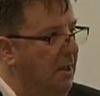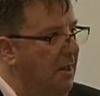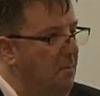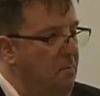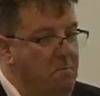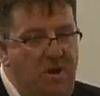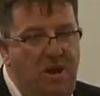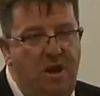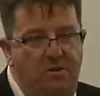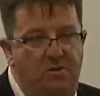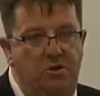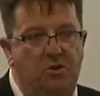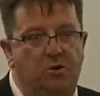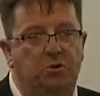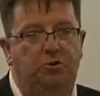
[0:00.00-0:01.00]
me and
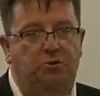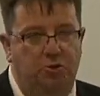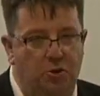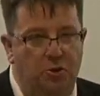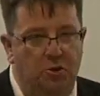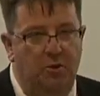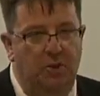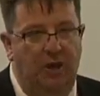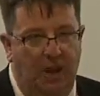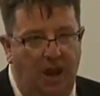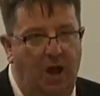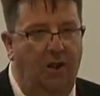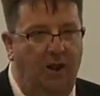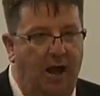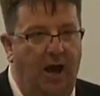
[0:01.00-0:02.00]
you do in
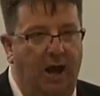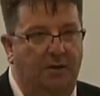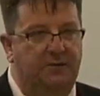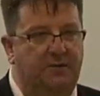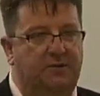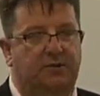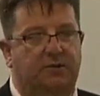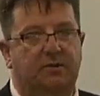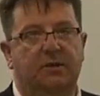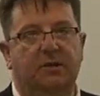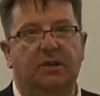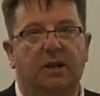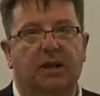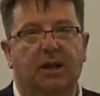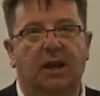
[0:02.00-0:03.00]
our lives
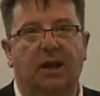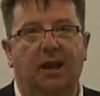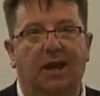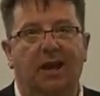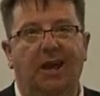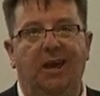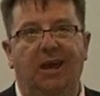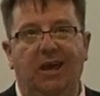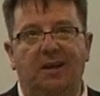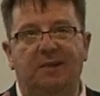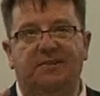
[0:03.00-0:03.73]
is